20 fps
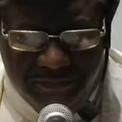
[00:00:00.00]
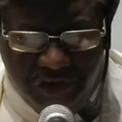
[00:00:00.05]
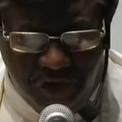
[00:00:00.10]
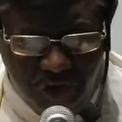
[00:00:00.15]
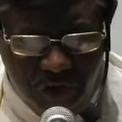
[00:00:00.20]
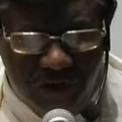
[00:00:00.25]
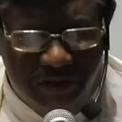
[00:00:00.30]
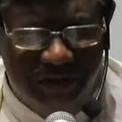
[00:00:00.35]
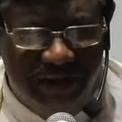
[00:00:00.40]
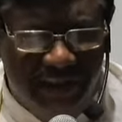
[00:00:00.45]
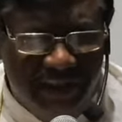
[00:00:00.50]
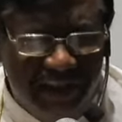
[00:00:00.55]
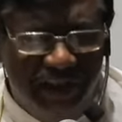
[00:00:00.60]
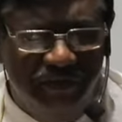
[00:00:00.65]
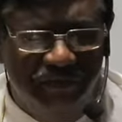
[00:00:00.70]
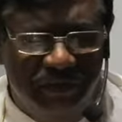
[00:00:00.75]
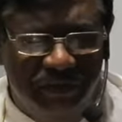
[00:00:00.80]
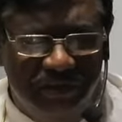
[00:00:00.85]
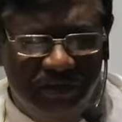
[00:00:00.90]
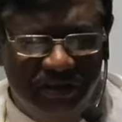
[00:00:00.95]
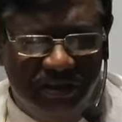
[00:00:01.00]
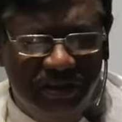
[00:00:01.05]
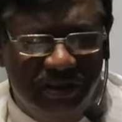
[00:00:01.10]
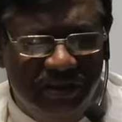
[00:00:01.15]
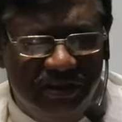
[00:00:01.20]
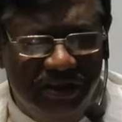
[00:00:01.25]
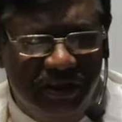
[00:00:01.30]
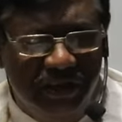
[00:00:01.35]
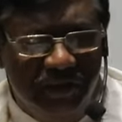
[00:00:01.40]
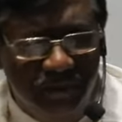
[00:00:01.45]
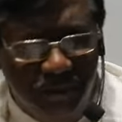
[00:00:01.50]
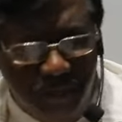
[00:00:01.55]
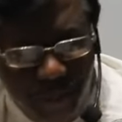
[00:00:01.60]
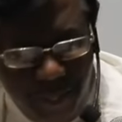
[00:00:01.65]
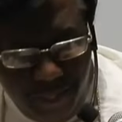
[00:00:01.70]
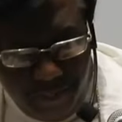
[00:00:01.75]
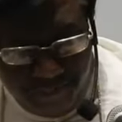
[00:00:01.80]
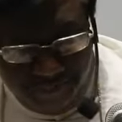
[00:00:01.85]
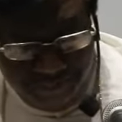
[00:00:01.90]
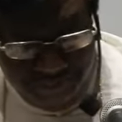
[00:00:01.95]
Lord, thank you for this teaching.
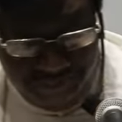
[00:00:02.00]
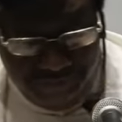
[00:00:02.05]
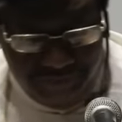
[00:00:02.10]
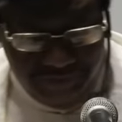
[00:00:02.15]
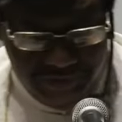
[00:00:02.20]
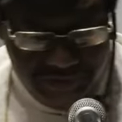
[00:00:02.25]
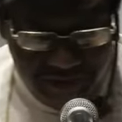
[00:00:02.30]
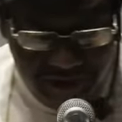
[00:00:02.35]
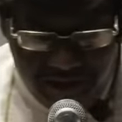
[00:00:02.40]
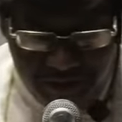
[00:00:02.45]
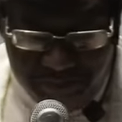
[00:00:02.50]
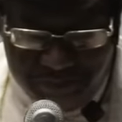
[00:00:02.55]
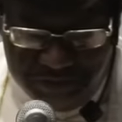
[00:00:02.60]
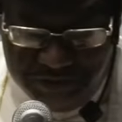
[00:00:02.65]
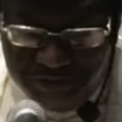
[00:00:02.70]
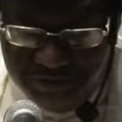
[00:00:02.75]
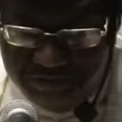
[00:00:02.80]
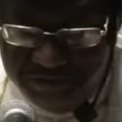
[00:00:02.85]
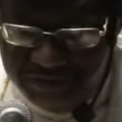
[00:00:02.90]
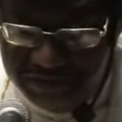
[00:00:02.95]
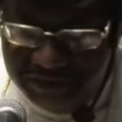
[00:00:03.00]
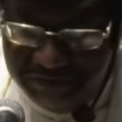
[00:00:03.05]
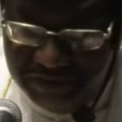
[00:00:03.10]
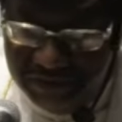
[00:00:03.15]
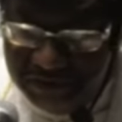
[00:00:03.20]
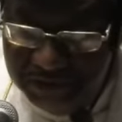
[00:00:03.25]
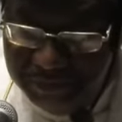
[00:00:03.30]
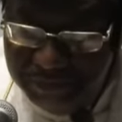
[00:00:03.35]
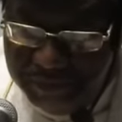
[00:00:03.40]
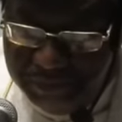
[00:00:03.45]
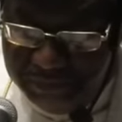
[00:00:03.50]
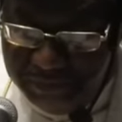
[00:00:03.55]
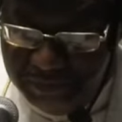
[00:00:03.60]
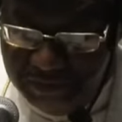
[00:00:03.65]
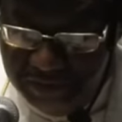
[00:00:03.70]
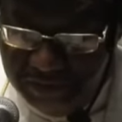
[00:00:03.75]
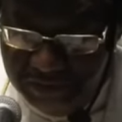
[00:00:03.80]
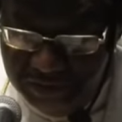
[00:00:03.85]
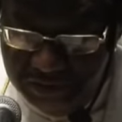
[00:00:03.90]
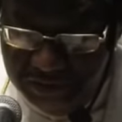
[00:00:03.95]
Help us to forgive other
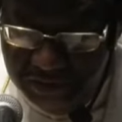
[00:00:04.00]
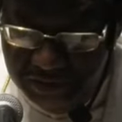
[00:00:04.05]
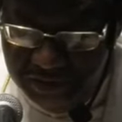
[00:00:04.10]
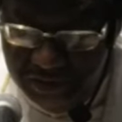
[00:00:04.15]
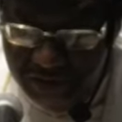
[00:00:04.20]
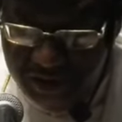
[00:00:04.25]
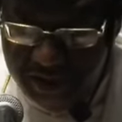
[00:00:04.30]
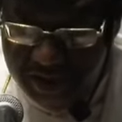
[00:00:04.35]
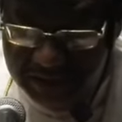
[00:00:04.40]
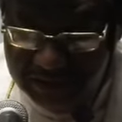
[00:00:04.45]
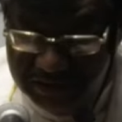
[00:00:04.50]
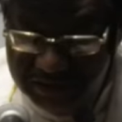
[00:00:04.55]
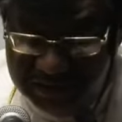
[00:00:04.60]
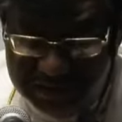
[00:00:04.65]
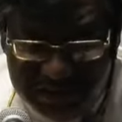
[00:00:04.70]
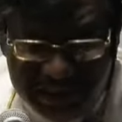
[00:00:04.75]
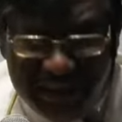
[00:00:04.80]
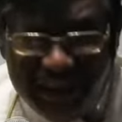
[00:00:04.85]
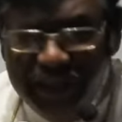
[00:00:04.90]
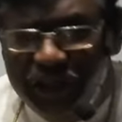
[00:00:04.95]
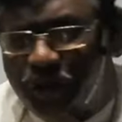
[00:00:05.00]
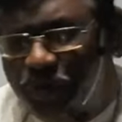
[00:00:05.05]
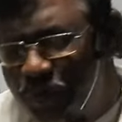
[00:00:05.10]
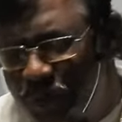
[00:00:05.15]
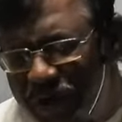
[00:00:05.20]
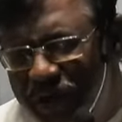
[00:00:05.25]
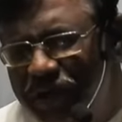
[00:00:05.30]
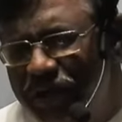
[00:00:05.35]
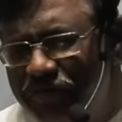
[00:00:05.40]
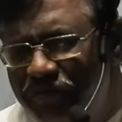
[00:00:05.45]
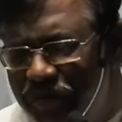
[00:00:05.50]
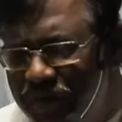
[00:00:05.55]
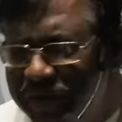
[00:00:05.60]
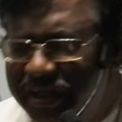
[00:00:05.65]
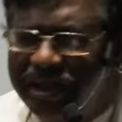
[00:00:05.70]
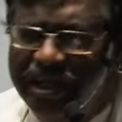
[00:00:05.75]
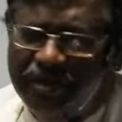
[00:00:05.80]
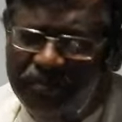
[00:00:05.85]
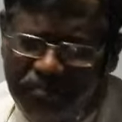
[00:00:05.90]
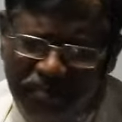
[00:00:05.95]
people and see your wonder
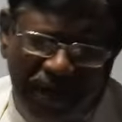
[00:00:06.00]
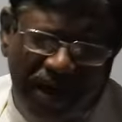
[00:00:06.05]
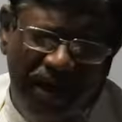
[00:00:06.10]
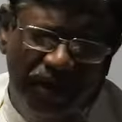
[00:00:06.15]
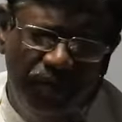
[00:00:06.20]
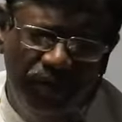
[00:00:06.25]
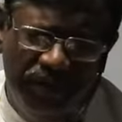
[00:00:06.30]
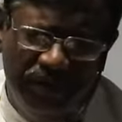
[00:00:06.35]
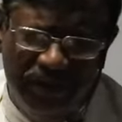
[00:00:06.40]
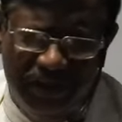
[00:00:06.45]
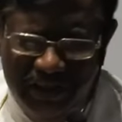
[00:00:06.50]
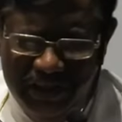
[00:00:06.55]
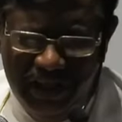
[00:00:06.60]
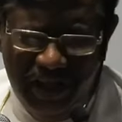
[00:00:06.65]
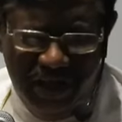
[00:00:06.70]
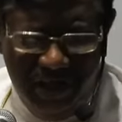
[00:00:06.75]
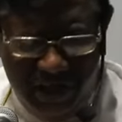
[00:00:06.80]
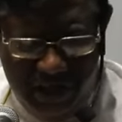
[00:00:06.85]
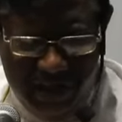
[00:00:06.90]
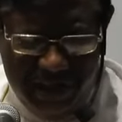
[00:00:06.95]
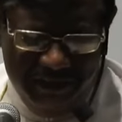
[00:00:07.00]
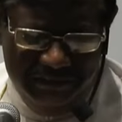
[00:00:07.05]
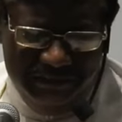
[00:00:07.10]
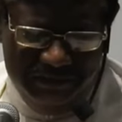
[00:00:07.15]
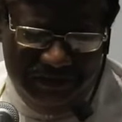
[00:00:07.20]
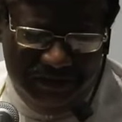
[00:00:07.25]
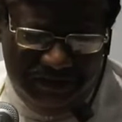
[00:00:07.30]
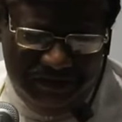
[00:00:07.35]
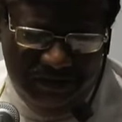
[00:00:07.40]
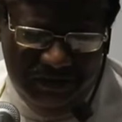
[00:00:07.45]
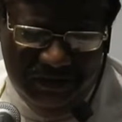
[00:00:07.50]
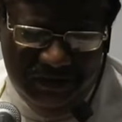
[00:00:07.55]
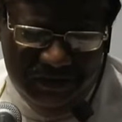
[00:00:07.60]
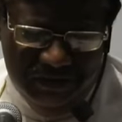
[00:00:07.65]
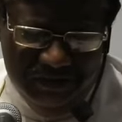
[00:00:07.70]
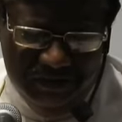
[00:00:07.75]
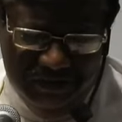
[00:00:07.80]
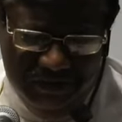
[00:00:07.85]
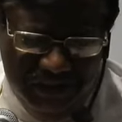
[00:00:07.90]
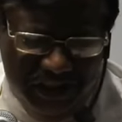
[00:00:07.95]
working power in our lives.
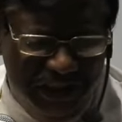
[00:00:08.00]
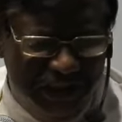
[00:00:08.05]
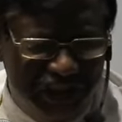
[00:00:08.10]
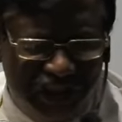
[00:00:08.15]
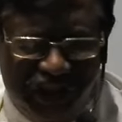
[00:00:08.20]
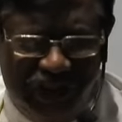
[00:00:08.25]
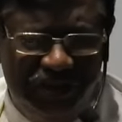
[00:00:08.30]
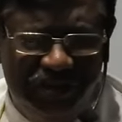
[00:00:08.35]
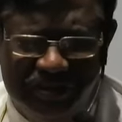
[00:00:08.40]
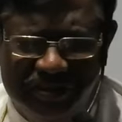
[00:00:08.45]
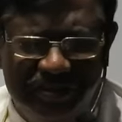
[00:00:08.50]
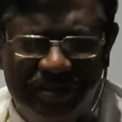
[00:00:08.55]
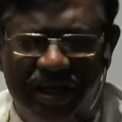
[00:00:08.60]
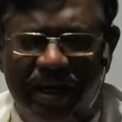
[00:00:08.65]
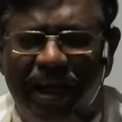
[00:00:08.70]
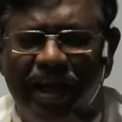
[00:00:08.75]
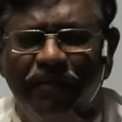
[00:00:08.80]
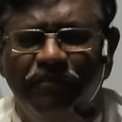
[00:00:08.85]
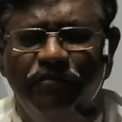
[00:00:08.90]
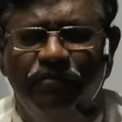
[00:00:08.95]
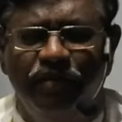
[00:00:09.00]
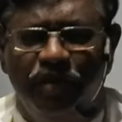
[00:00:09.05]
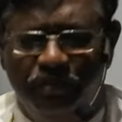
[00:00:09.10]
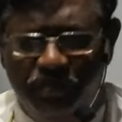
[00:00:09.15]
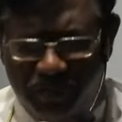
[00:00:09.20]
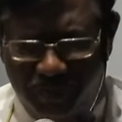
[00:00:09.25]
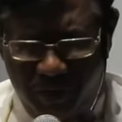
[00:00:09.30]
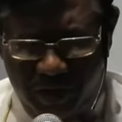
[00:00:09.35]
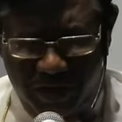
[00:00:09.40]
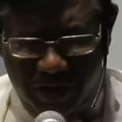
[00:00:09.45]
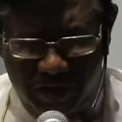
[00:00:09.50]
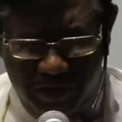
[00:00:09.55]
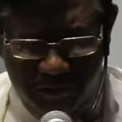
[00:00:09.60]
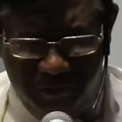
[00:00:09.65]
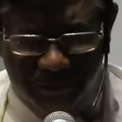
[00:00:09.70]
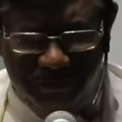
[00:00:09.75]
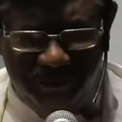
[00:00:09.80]
In Jesus' name we pray.